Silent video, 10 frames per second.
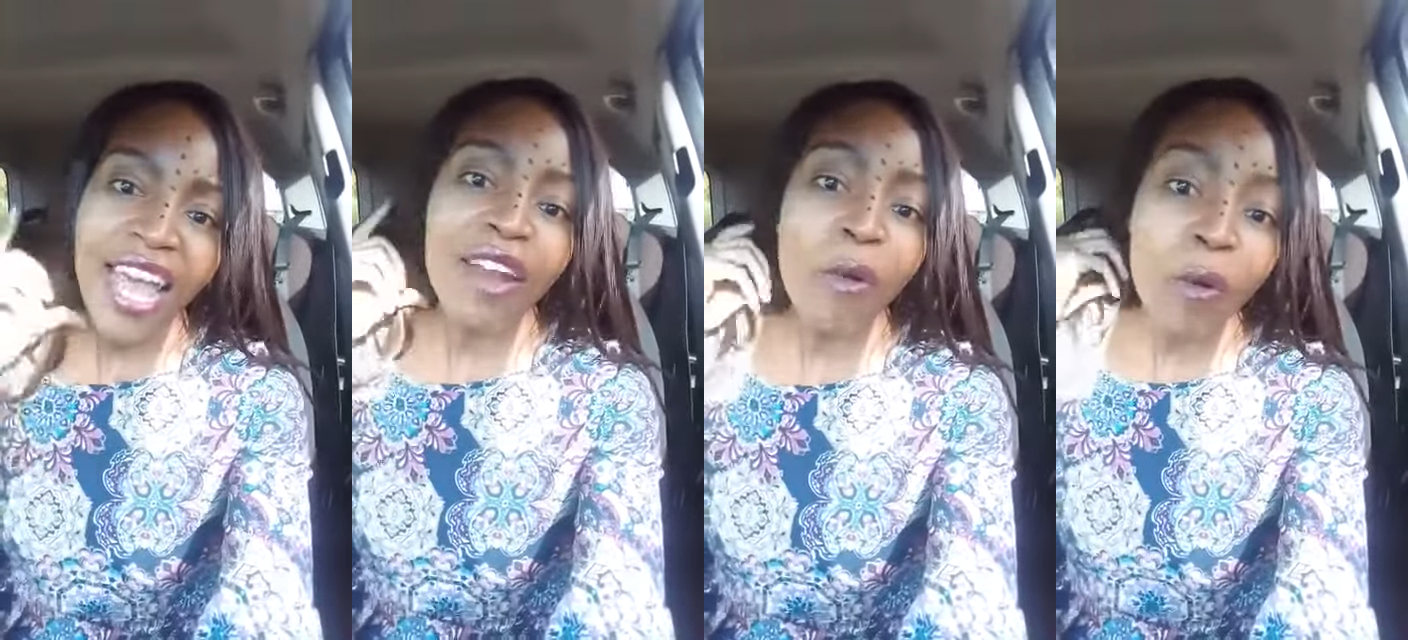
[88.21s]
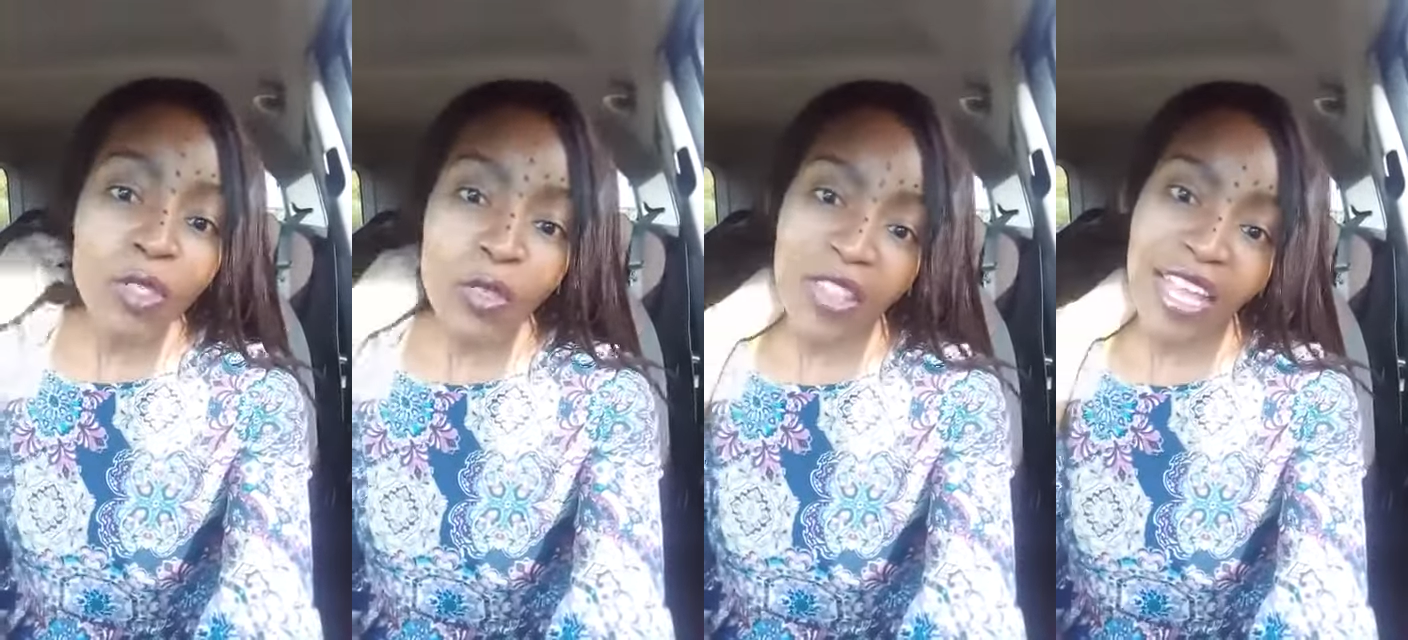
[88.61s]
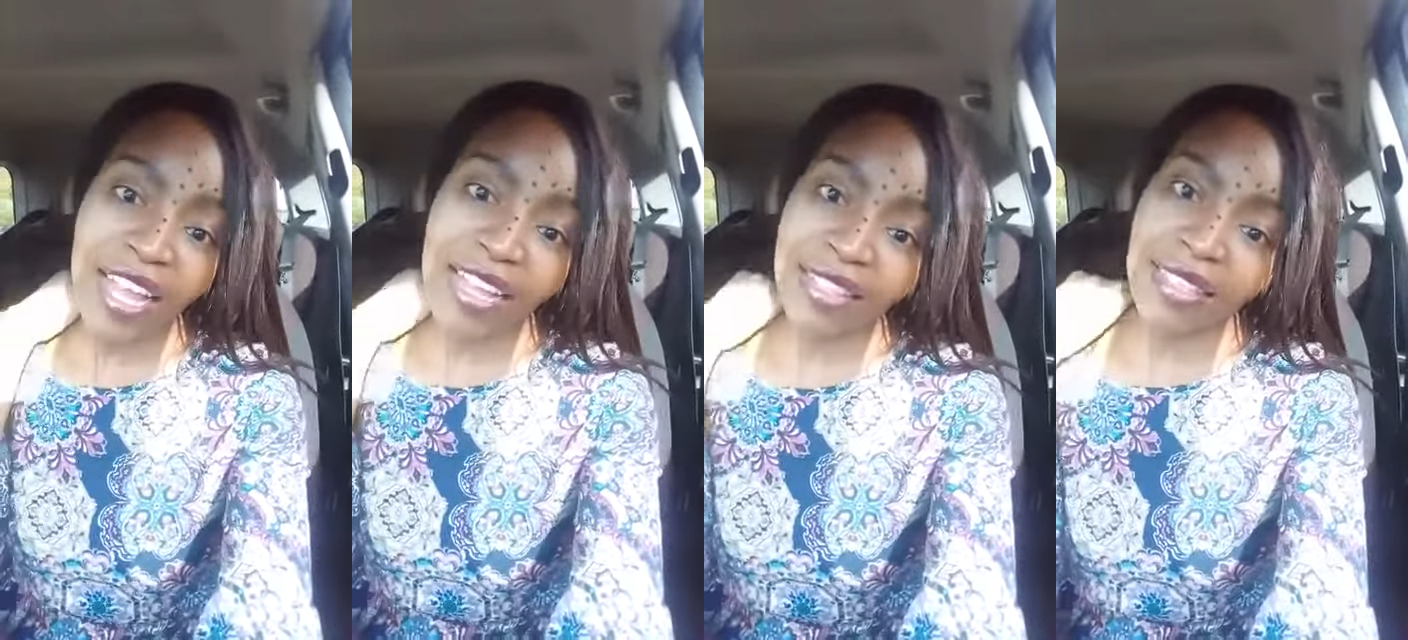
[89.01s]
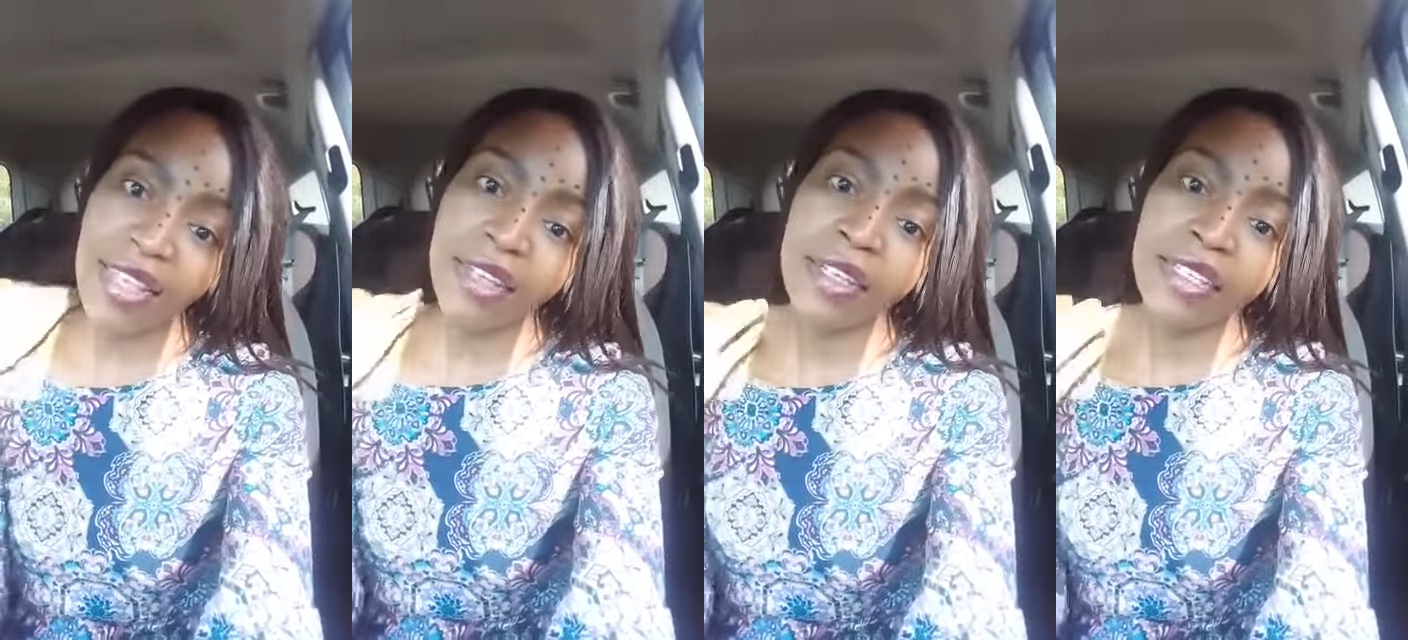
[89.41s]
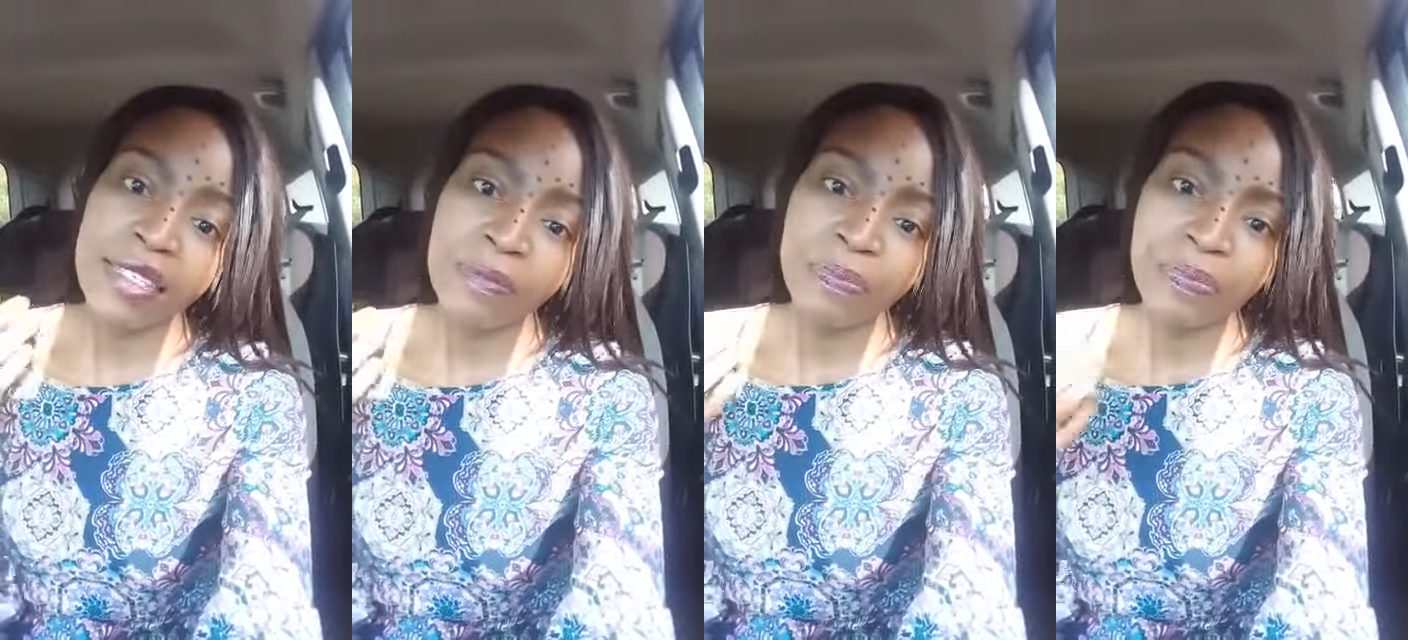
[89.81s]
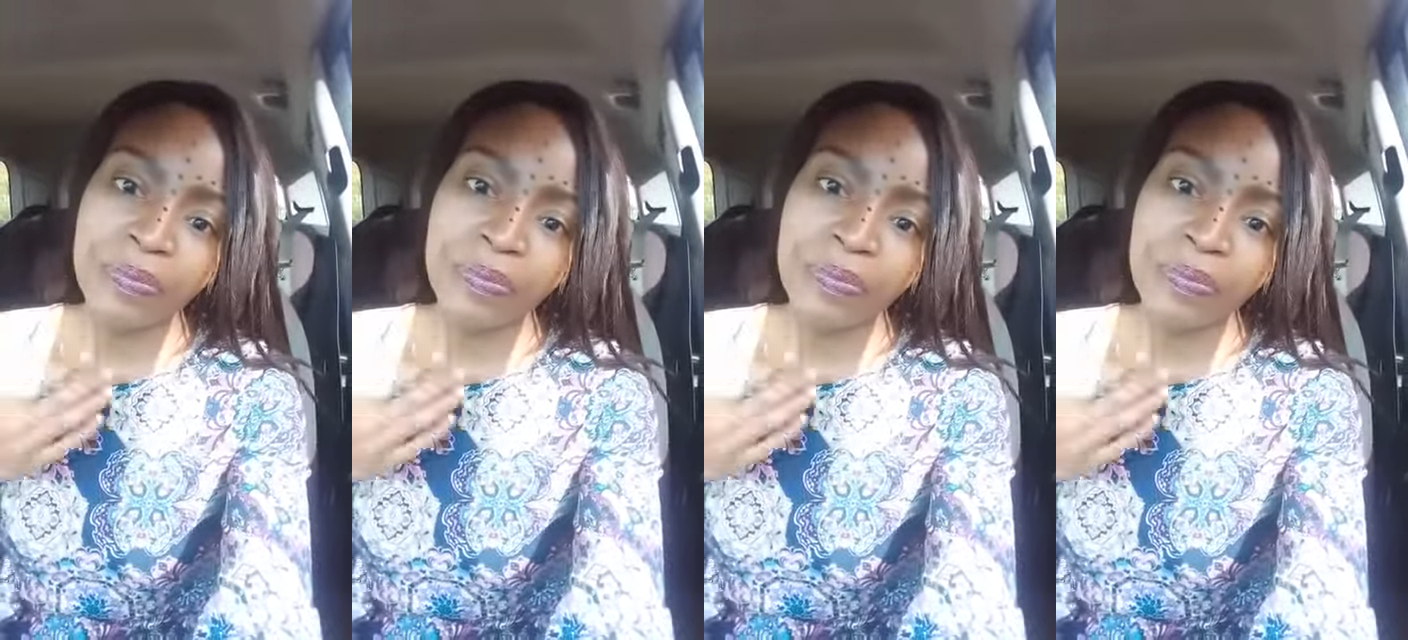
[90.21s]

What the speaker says: and also the counselors,